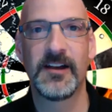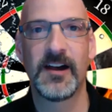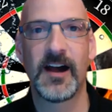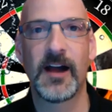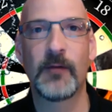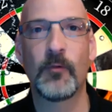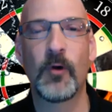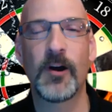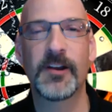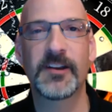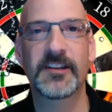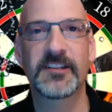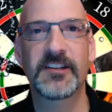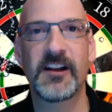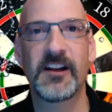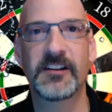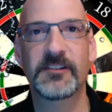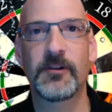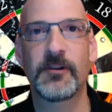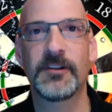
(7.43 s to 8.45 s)
I wanted to
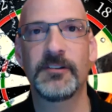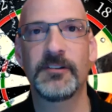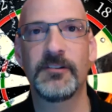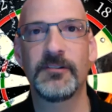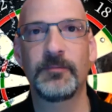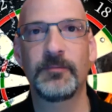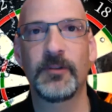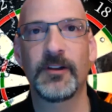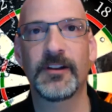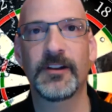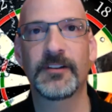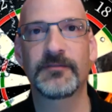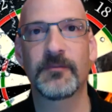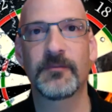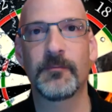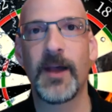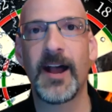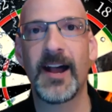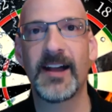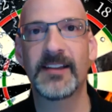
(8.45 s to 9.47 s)
talk to our youth players
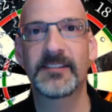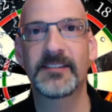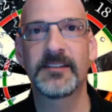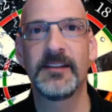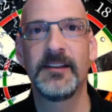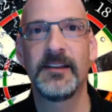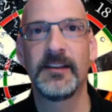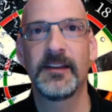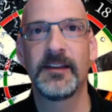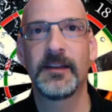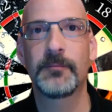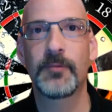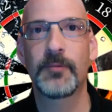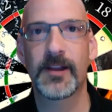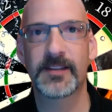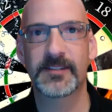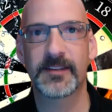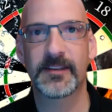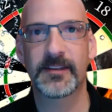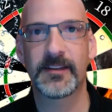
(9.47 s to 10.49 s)
from past and
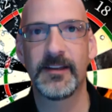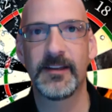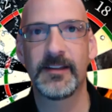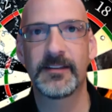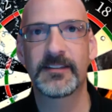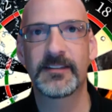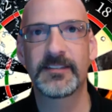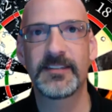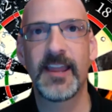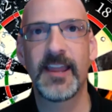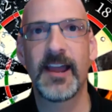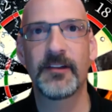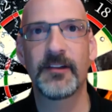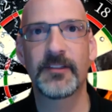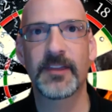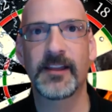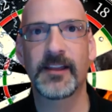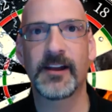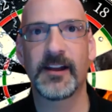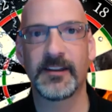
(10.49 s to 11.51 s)
present to see how
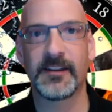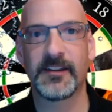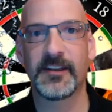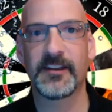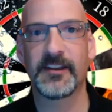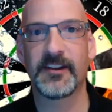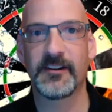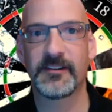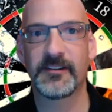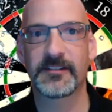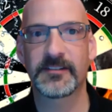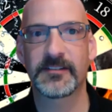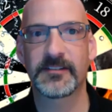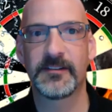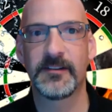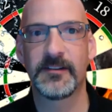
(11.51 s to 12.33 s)
they got into darts.